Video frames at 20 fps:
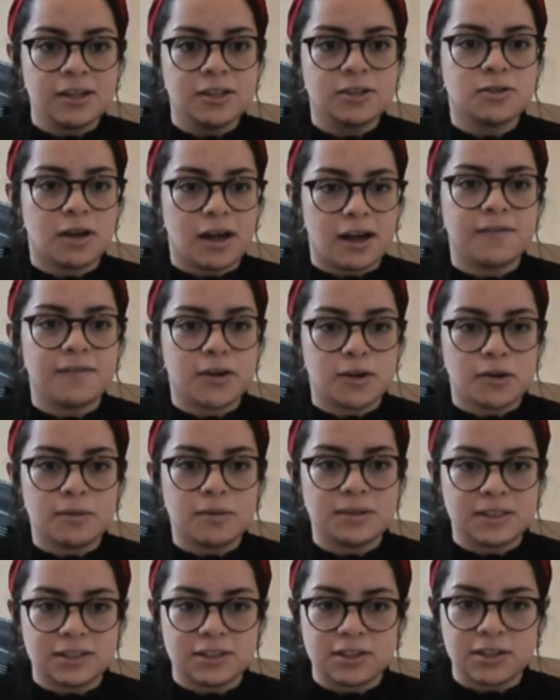So I've
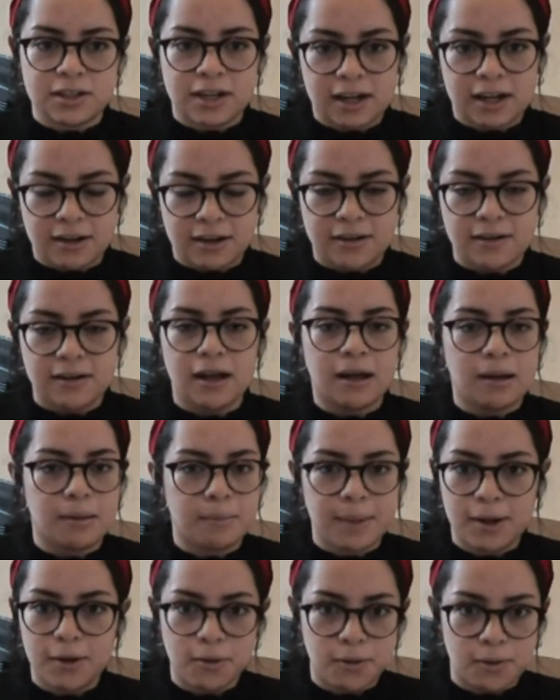known Sister Karen
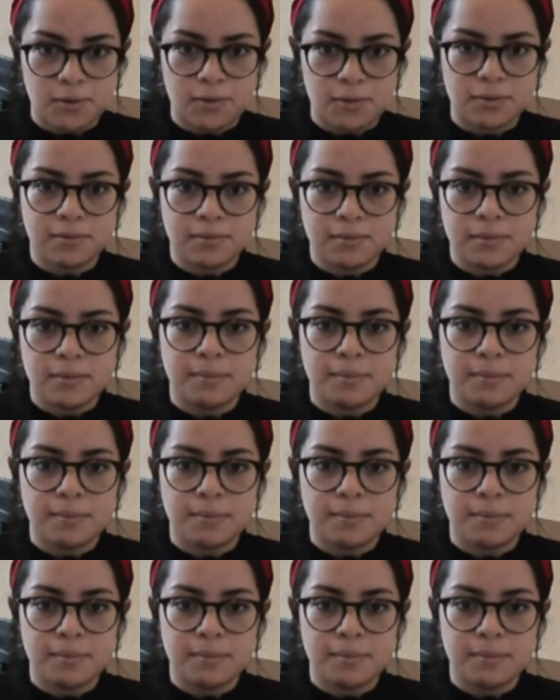my whole